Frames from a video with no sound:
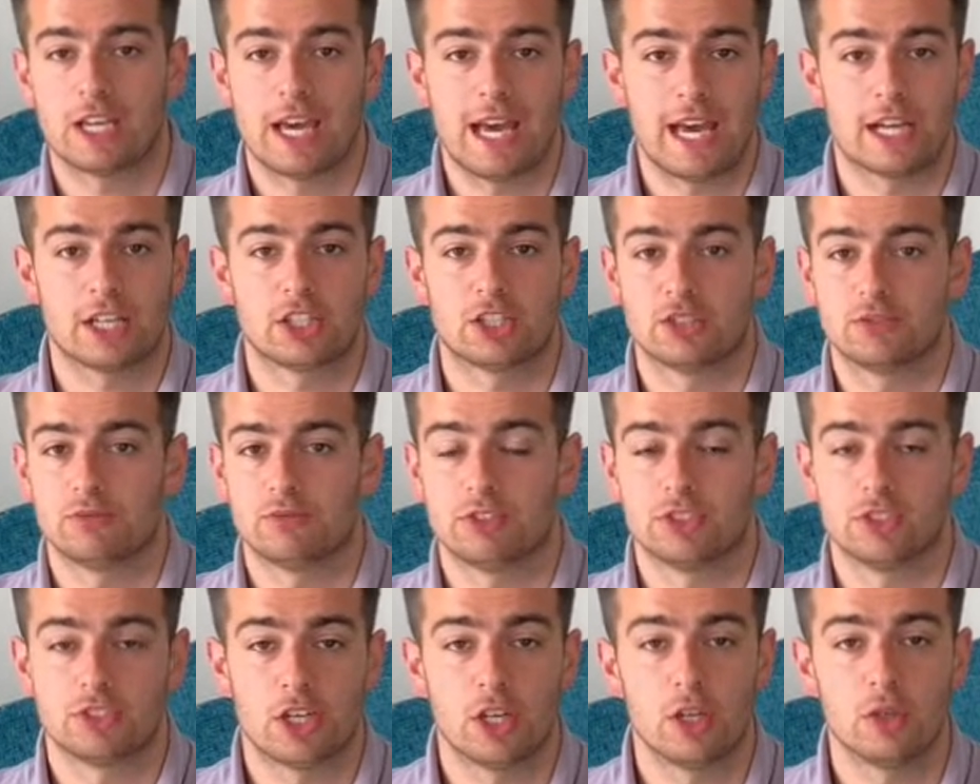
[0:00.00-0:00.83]
action,
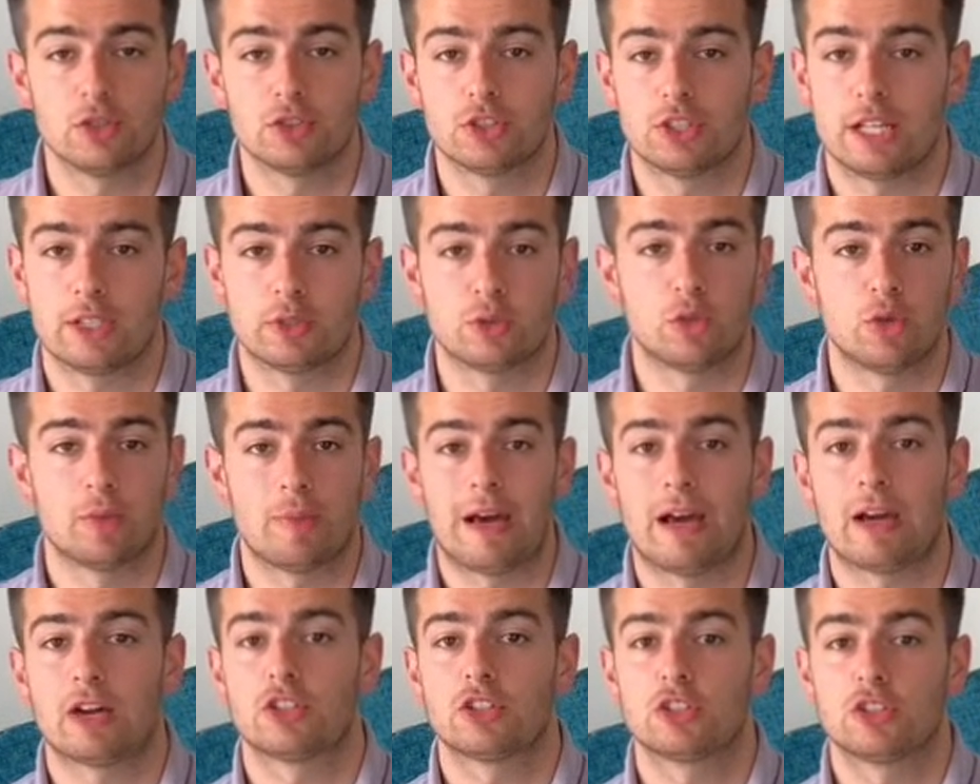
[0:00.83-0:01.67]
results. So that's all
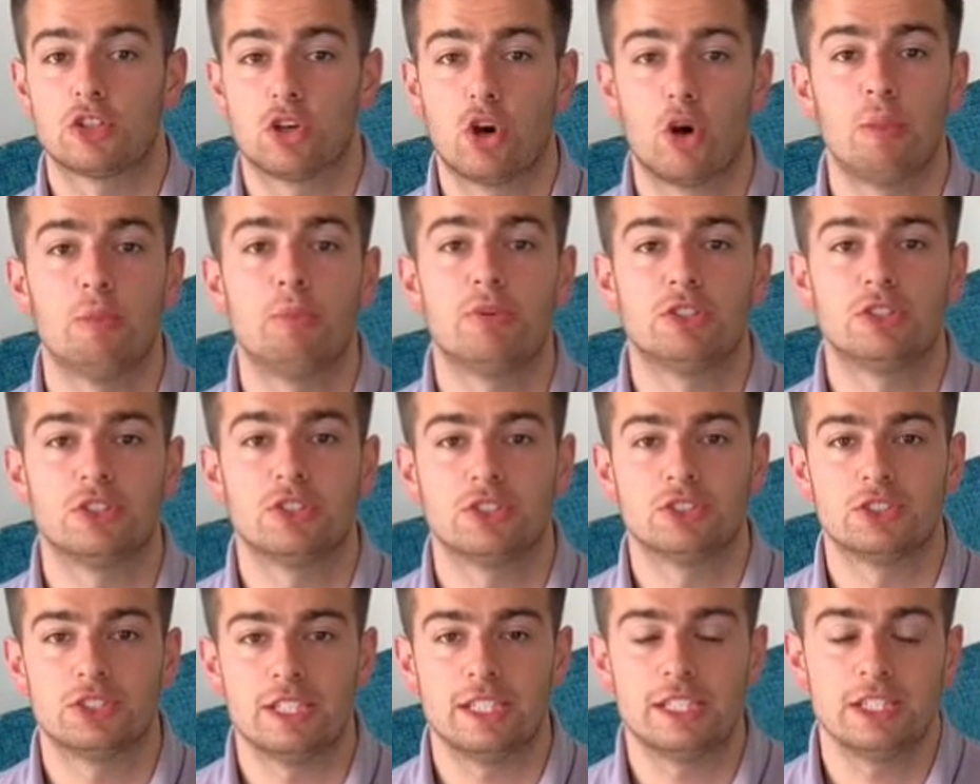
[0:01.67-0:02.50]
about
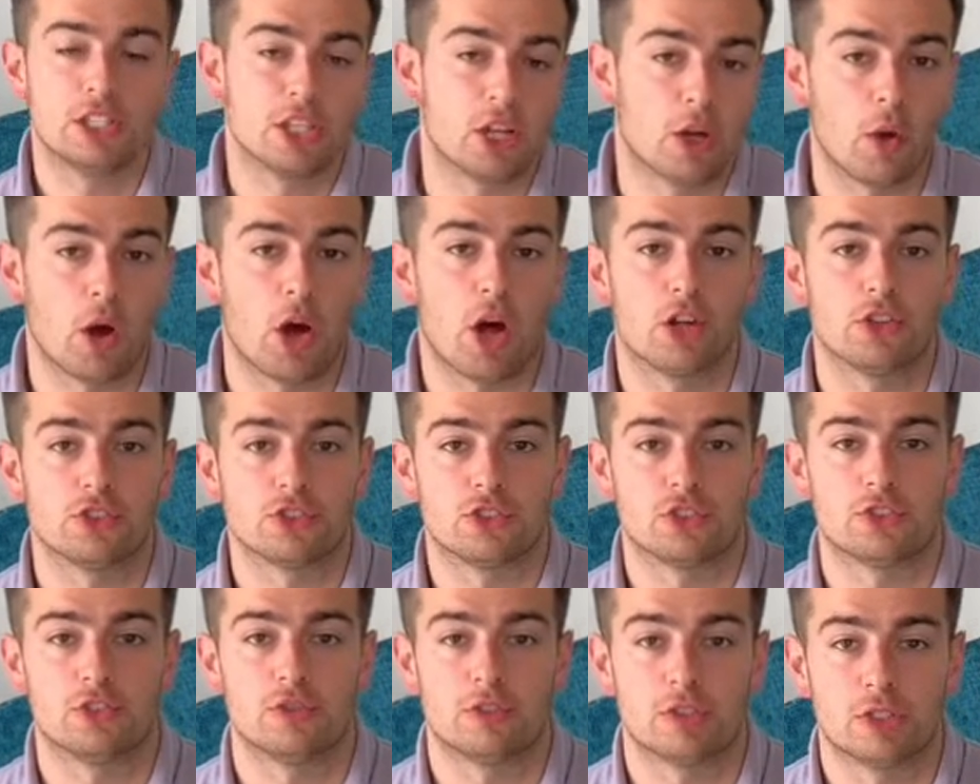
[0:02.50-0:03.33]
competency.
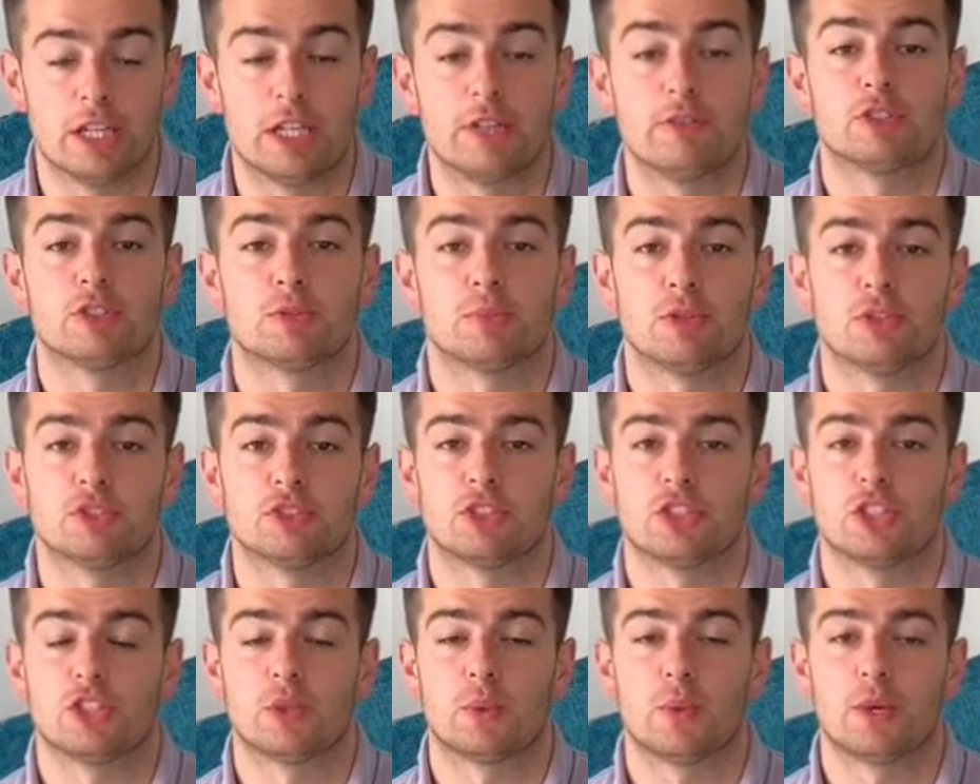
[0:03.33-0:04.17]
Answer it in response
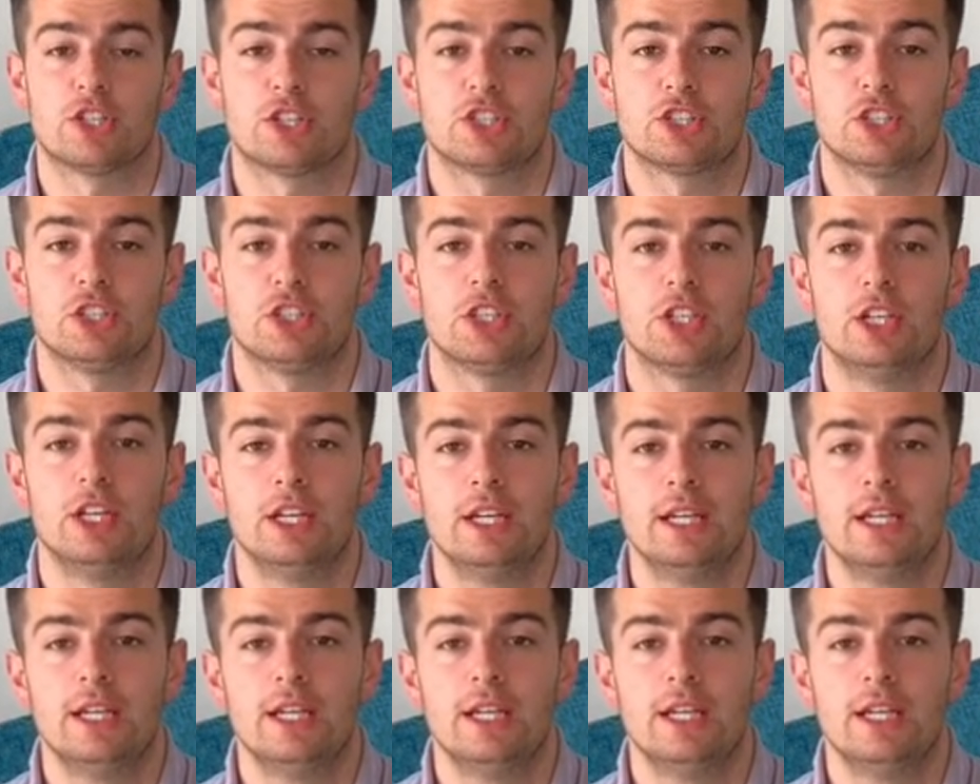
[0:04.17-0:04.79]
to the question,